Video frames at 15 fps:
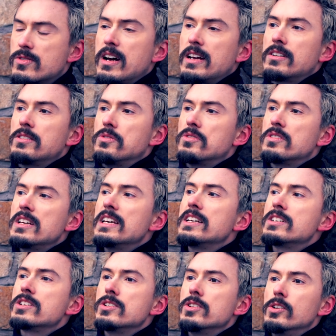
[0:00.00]
trying to
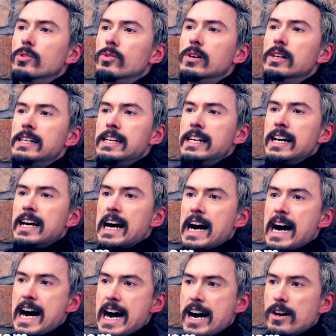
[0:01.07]
teach you
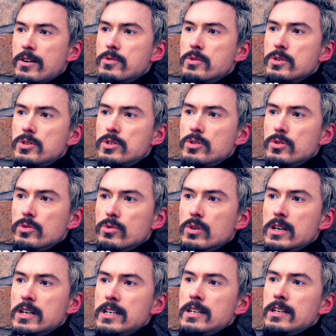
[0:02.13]
how
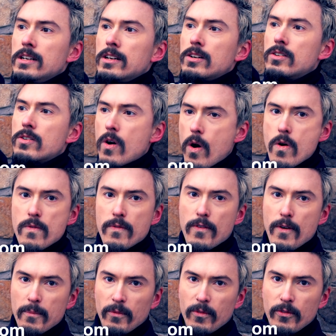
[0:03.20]
to grow
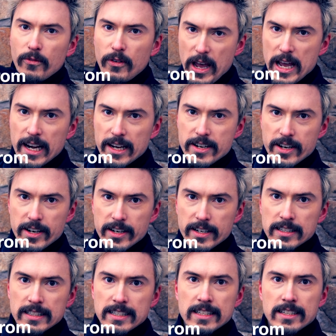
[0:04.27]
from
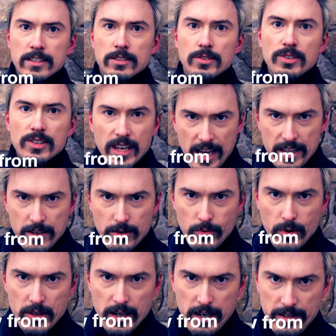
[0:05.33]
failure together
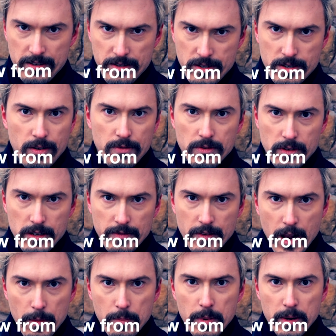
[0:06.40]
with other software
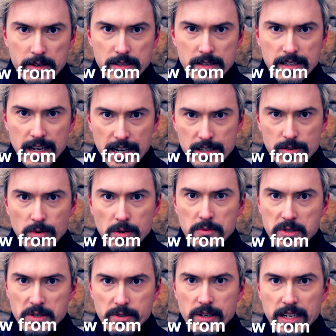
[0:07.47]
developers. That is what
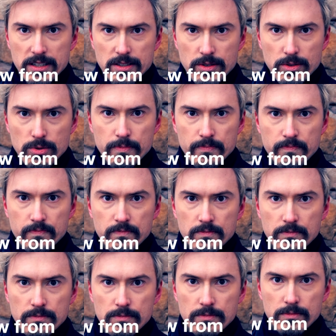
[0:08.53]
we're trying to
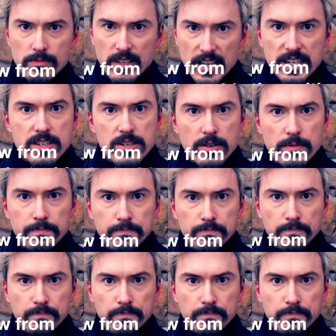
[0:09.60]
teach you.